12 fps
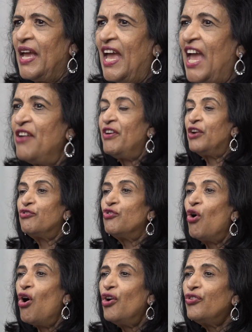and when
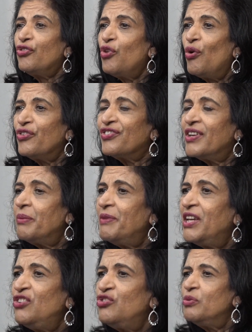wrong thoughts come
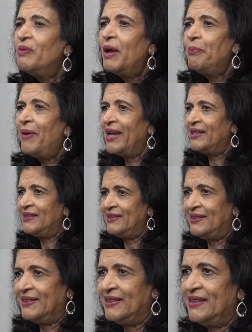into my
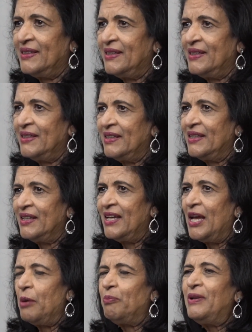mind,
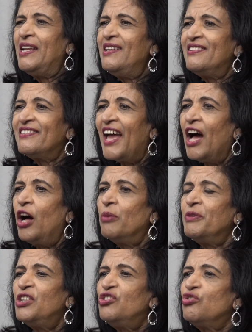please help
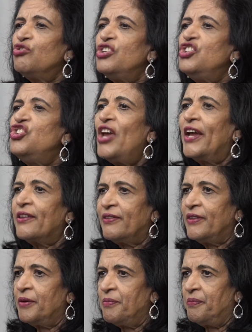me to reject
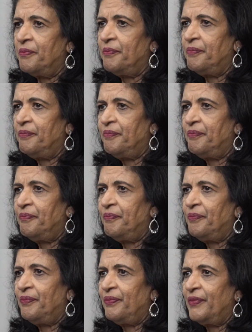them
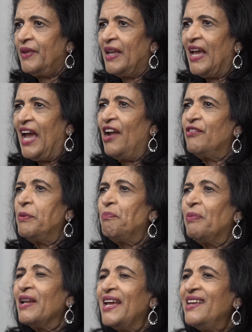and
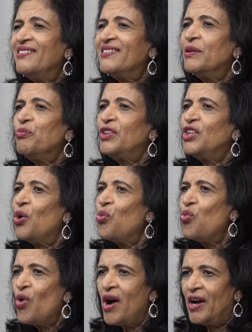replace them with your
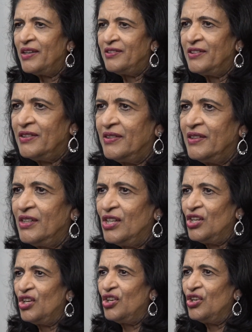word,
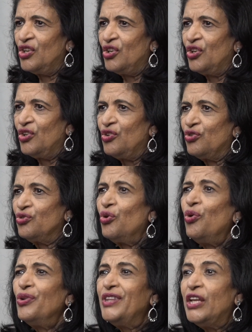
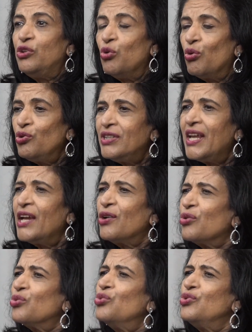so they don't take
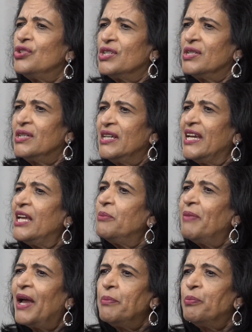root in
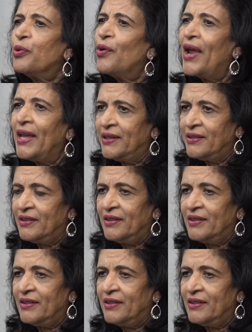my brain.